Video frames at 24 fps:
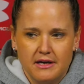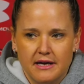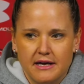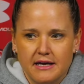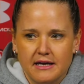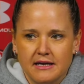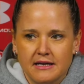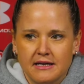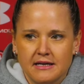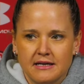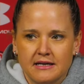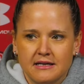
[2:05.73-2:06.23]

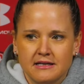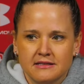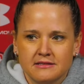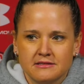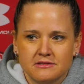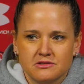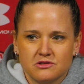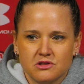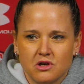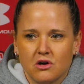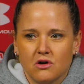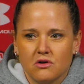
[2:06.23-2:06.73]

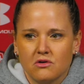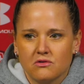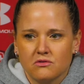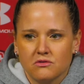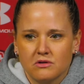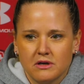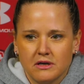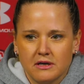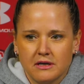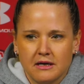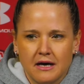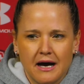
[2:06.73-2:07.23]
And
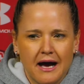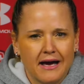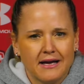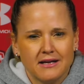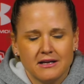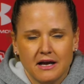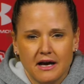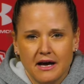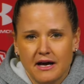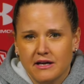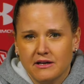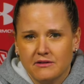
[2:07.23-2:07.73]
so
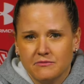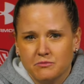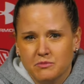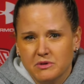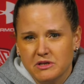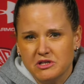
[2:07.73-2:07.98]
I'd